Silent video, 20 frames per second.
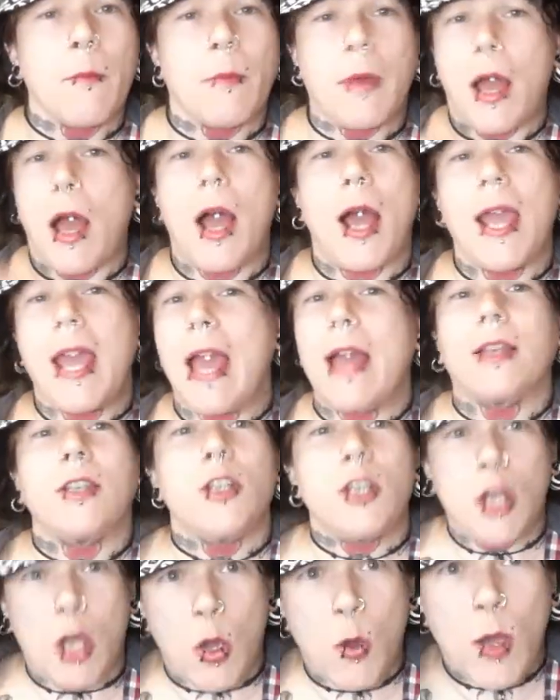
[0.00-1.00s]
but I
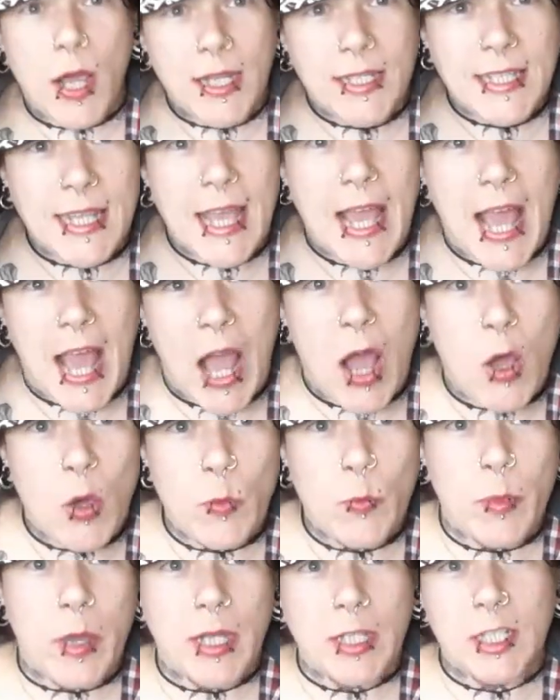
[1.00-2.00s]
had no idea
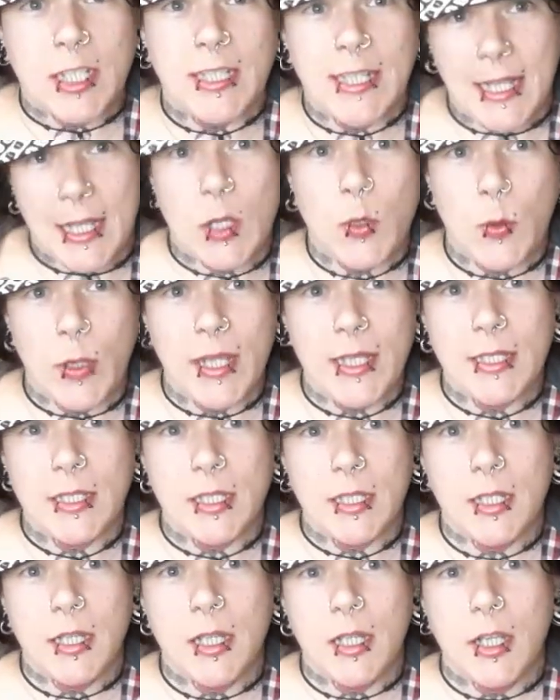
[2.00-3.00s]
how much liquid